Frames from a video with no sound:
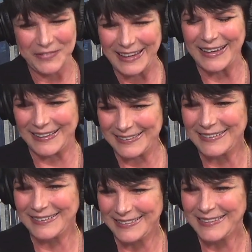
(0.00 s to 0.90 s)
Yeah.
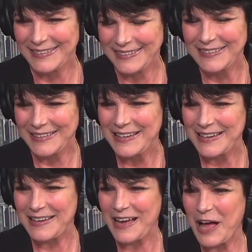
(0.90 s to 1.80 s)

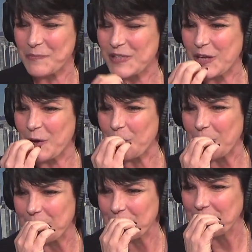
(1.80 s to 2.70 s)

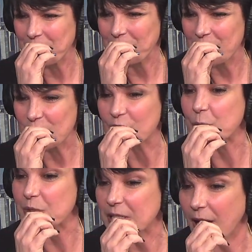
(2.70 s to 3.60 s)
So
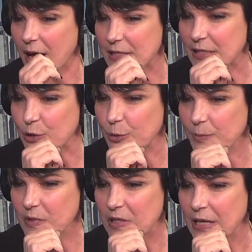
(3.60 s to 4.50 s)
there was
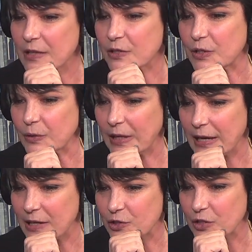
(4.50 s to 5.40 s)
costumes, there's
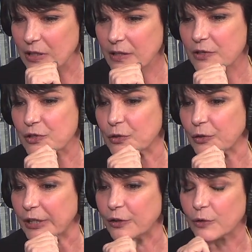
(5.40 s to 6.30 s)
location, there's
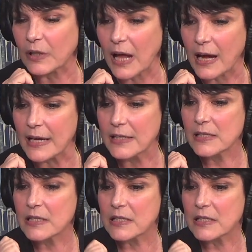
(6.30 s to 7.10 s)
learning your lines.